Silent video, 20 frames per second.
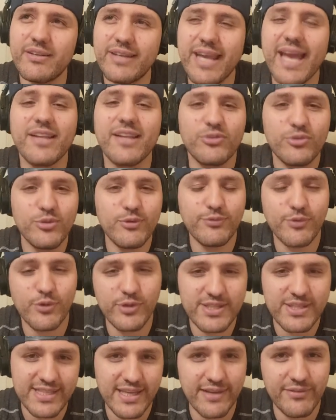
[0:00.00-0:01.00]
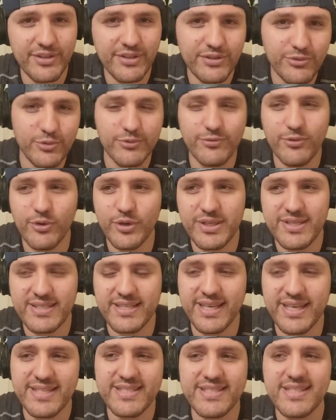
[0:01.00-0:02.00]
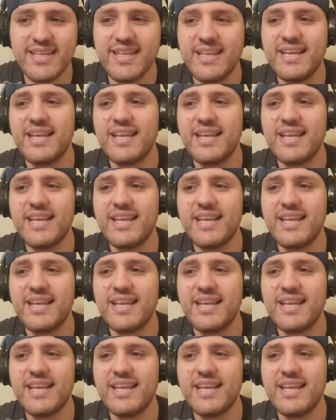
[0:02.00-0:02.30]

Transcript: Yeah, two forty-seven, two forty-six.